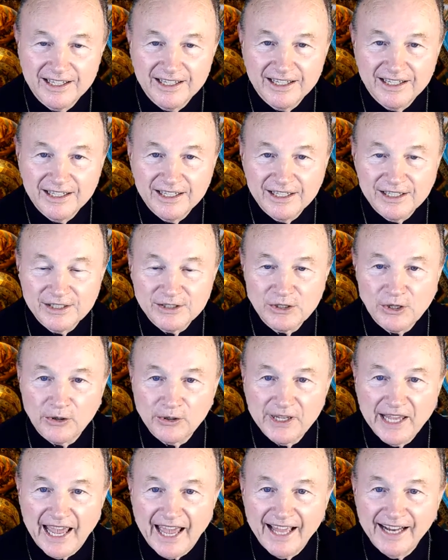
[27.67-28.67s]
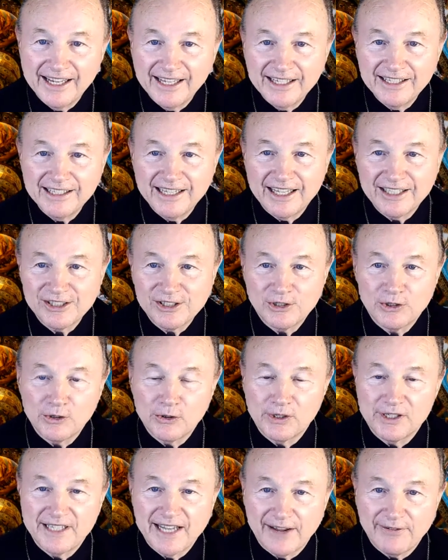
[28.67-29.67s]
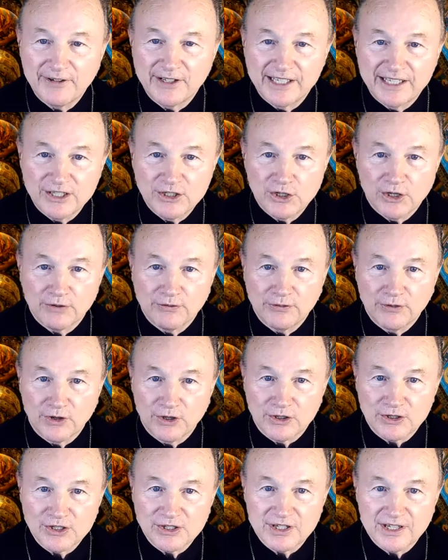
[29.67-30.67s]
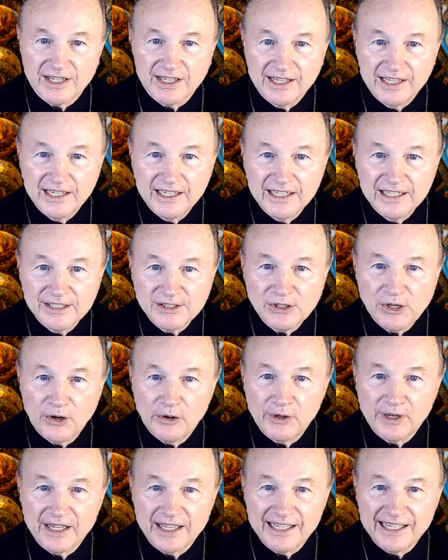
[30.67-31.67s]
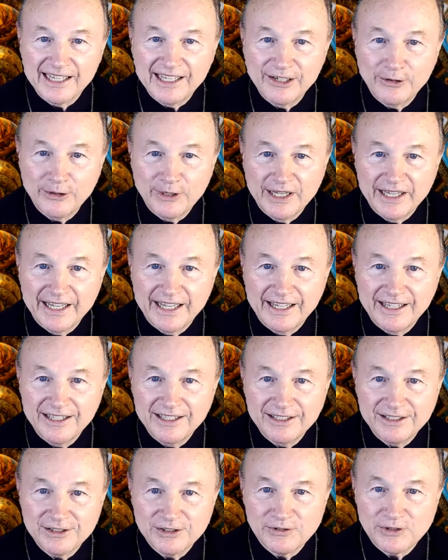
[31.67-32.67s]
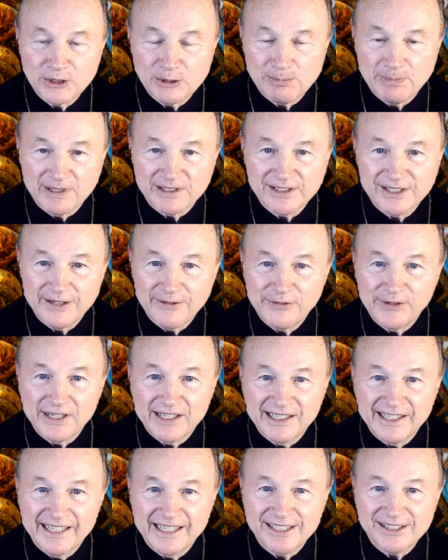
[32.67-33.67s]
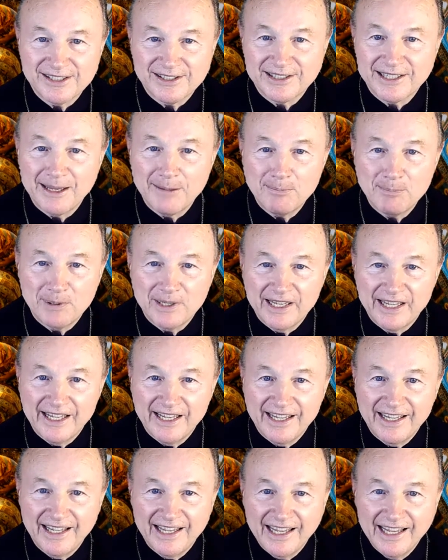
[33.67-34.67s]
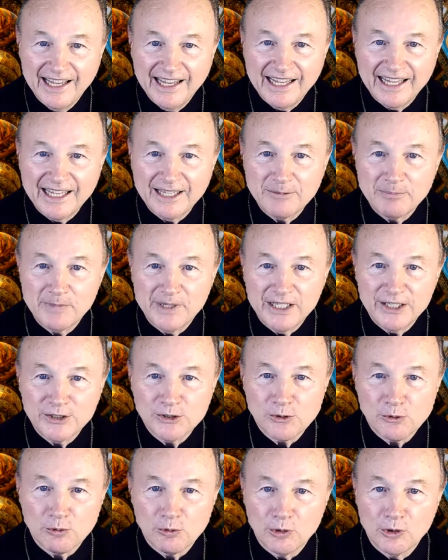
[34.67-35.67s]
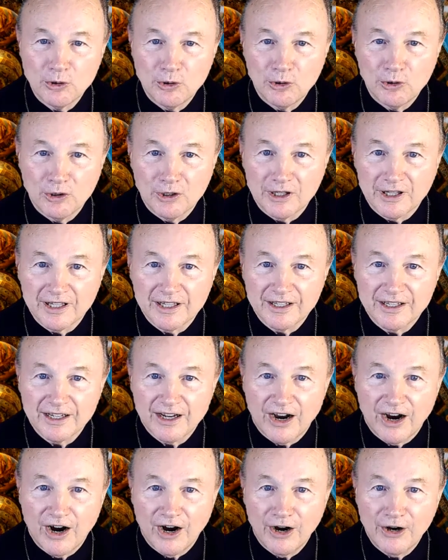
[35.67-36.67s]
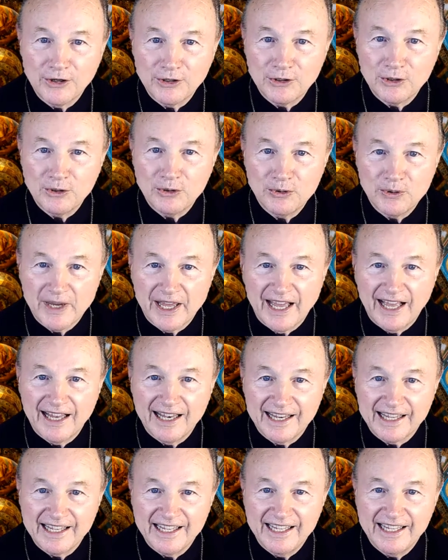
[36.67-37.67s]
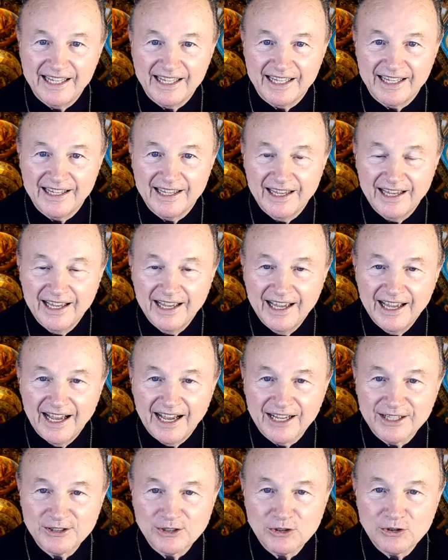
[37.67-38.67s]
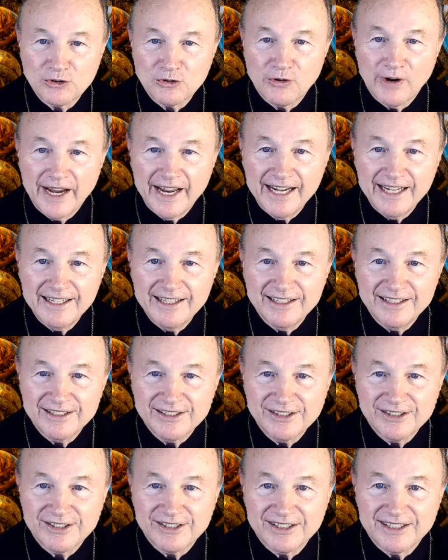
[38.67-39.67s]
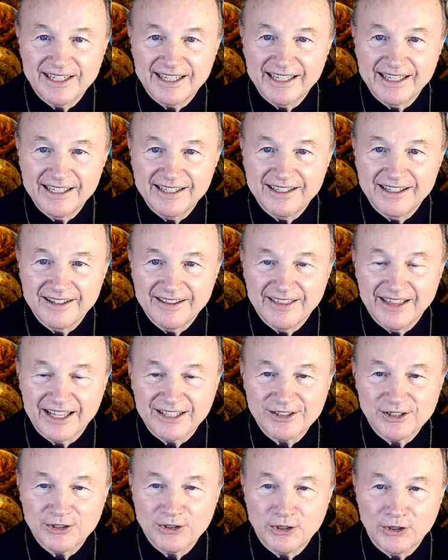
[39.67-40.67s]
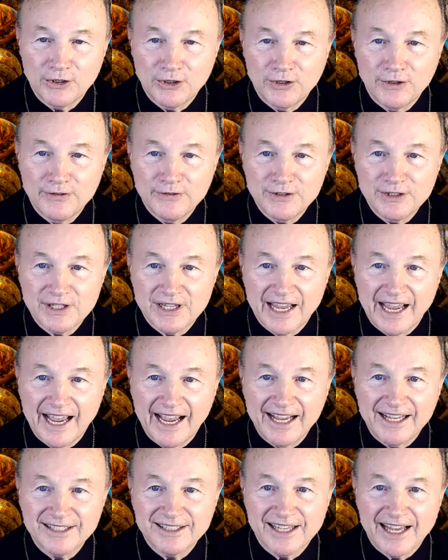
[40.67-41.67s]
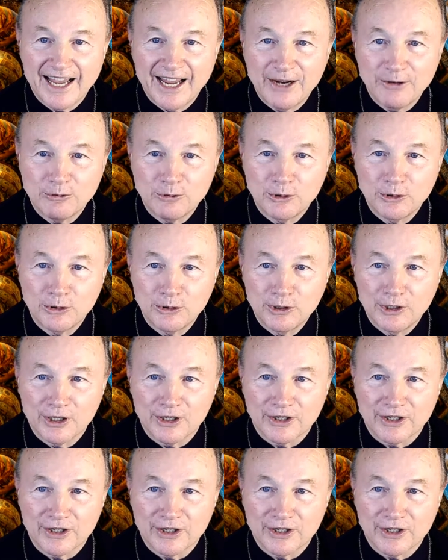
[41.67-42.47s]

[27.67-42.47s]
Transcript: So canon, let's do a definition first. So literally, specifically, simply, it means rule, R-U-L-E, a straight stick that serves as a ruler.